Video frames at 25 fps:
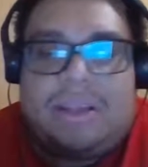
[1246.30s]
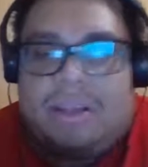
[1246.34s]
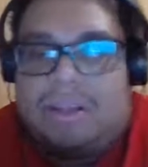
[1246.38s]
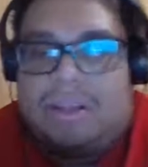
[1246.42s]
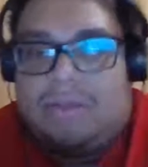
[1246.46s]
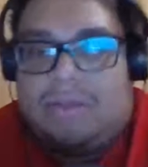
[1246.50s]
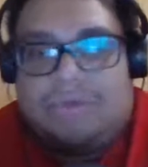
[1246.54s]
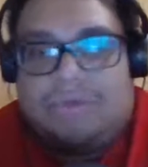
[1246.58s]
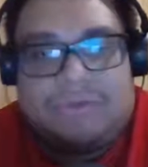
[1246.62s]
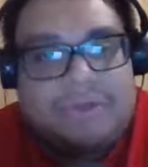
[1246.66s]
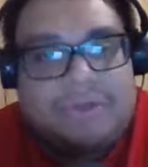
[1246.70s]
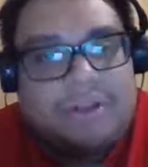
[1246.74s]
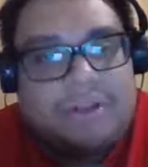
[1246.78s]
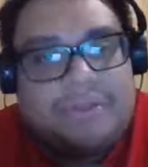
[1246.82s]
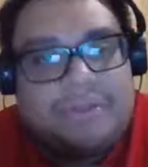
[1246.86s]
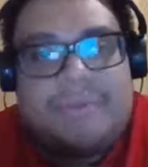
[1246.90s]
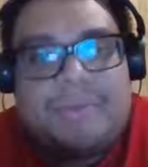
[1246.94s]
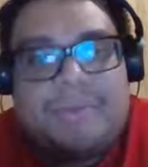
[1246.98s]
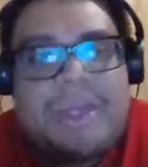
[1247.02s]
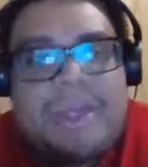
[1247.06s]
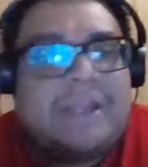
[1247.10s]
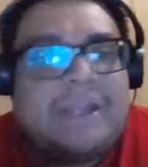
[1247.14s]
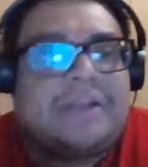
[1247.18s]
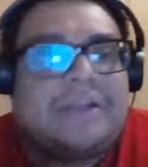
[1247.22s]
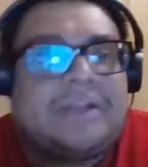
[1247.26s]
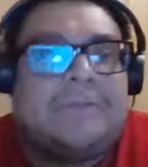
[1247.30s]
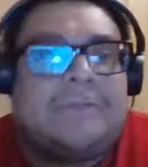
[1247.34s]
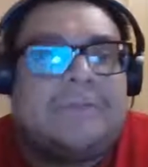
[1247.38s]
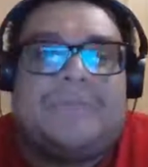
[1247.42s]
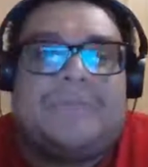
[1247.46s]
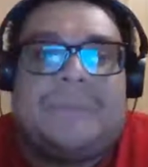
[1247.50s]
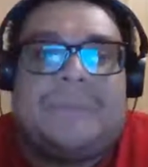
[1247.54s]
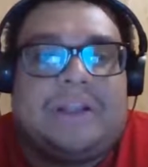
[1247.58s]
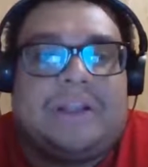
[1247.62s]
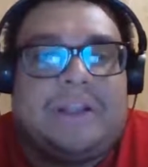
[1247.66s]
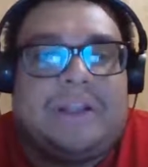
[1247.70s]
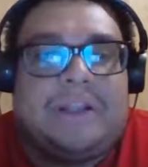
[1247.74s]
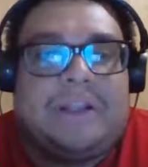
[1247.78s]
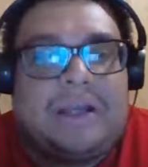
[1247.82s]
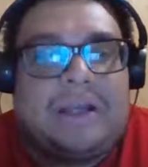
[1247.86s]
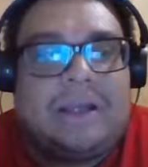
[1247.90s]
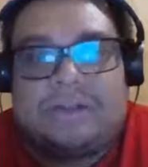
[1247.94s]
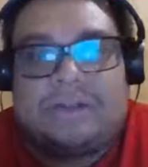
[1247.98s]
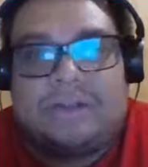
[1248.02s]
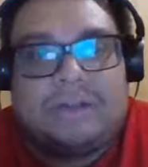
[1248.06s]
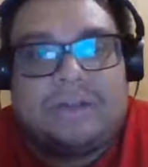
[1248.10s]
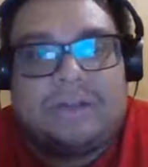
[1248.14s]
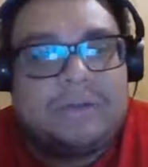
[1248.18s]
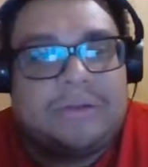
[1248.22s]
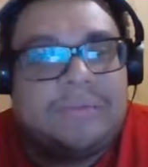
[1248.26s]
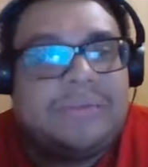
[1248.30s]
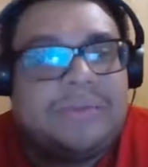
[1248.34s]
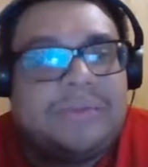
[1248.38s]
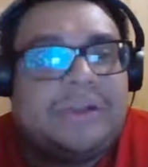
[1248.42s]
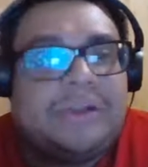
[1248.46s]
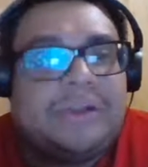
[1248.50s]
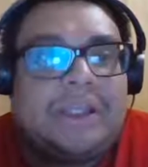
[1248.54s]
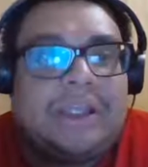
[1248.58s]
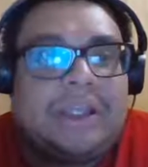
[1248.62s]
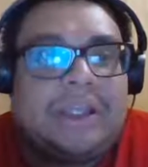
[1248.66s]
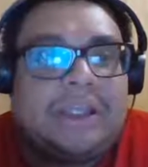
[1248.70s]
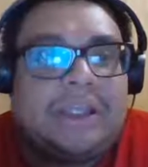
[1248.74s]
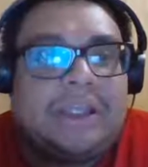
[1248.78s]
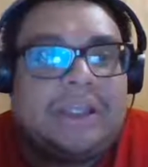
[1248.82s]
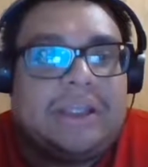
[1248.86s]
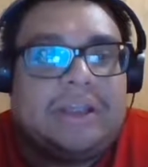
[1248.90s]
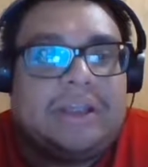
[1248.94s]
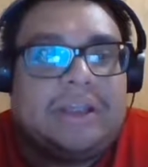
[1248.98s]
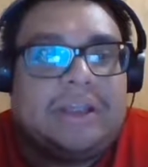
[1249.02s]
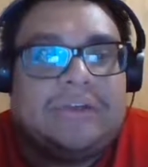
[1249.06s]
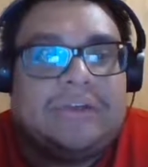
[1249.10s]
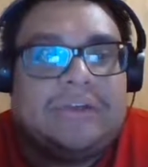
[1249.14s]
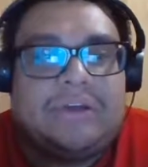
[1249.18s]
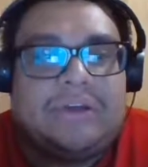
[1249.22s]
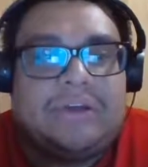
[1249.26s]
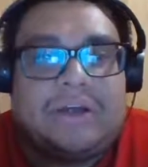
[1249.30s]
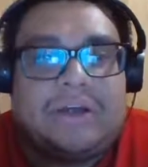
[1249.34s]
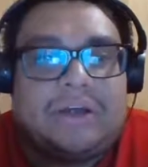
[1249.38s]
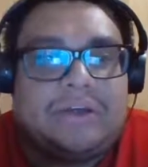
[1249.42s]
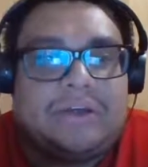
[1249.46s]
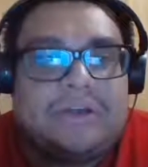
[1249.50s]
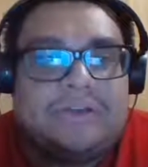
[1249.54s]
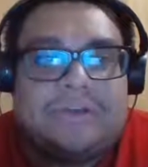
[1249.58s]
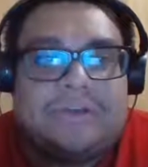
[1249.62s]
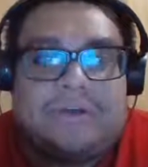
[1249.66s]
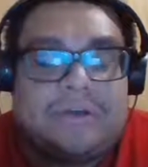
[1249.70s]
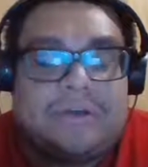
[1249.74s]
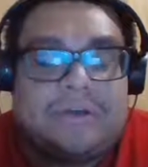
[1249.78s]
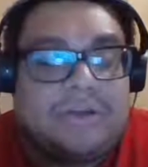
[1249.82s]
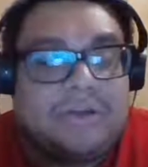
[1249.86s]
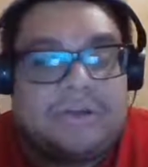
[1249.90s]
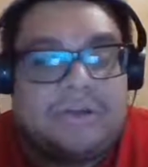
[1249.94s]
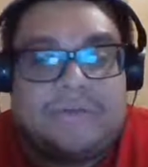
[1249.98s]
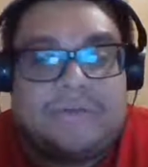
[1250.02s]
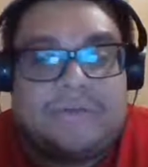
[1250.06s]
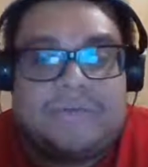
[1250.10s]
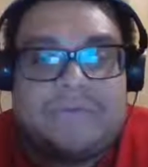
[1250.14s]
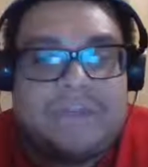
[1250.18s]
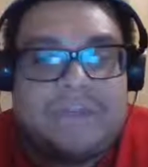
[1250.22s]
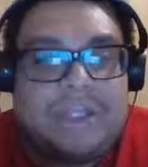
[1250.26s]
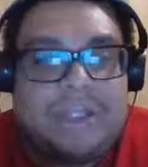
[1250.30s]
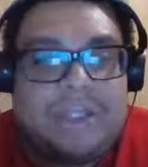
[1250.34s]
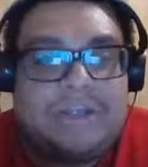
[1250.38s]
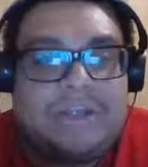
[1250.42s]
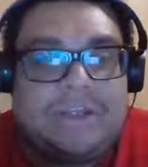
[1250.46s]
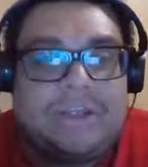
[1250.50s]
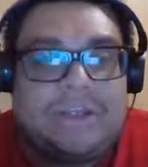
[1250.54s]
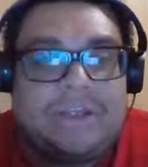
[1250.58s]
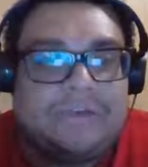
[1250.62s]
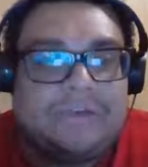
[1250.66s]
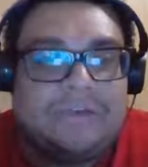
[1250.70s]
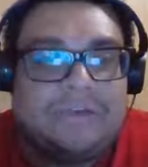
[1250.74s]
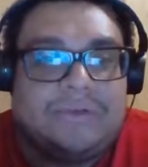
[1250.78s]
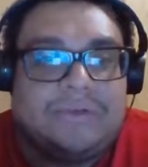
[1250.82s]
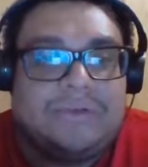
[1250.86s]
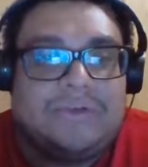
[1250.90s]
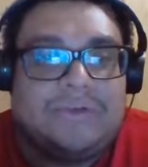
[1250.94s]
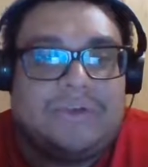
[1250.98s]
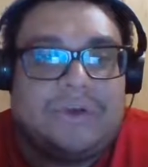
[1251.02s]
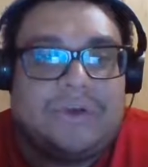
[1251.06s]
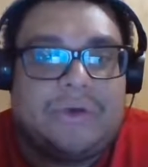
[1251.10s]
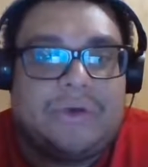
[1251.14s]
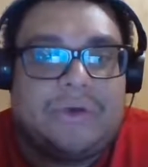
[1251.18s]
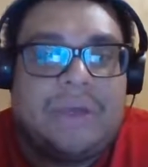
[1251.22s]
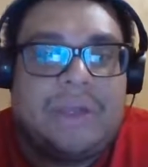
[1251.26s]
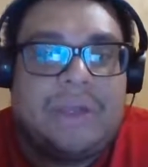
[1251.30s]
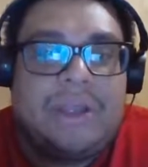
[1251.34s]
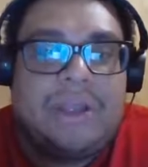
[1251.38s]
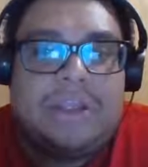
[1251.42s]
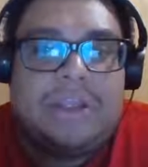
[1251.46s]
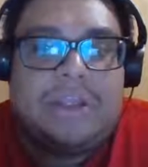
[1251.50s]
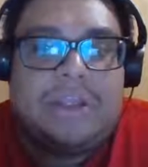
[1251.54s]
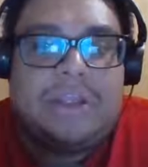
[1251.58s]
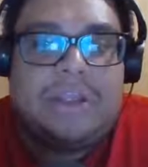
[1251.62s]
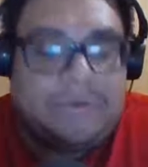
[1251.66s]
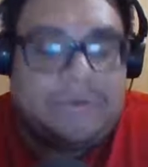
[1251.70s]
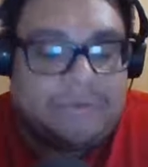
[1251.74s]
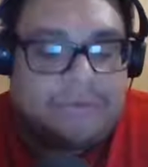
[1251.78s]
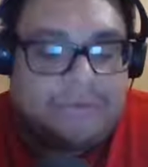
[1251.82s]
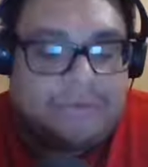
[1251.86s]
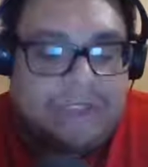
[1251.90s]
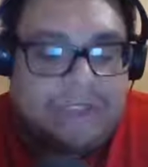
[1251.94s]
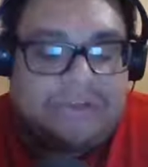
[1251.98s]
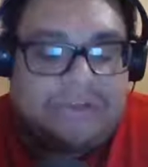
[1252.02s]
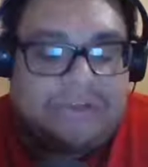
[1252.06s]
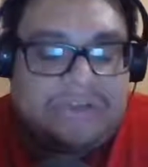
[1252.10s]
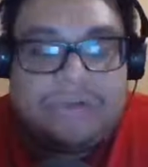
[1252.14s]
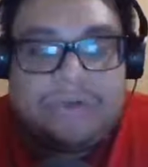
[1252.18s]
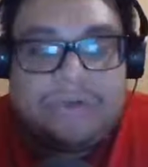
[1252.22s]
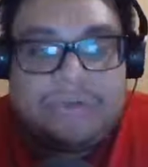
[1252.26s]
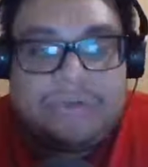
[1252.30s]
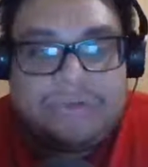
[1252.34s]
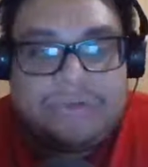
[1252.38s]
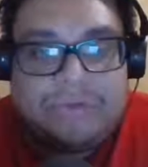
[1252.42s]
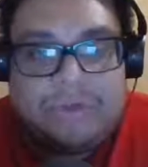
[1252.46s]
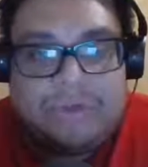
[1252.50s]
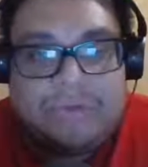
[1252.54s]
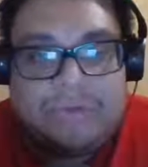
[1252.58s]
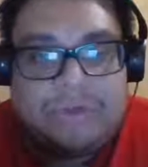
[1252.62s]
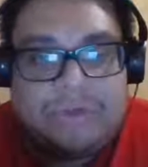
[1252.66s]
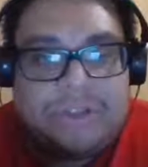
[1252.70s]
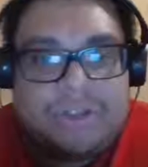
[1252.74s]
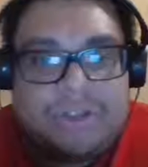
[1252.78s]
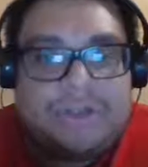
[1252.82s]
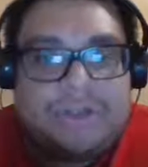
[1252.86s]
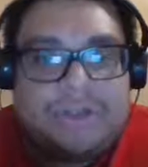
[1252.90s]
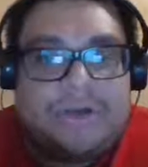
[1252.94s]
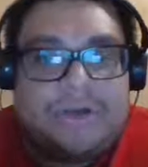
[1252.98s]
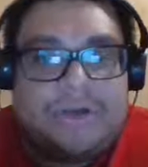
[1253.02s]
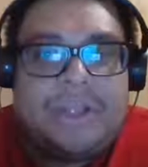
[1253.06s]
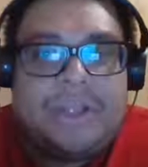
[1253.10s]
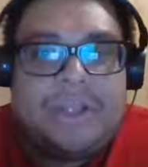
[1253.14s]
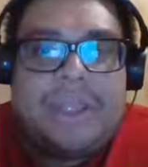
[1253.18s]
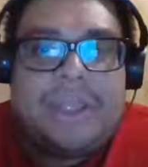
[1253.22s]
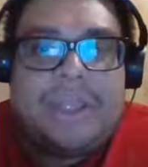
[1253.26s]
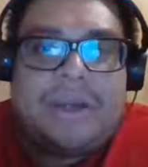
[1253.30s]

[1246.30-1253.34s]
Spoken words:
he was on the back, locked it up, and started looking for that neck, dude. So Gracie, no joke in there.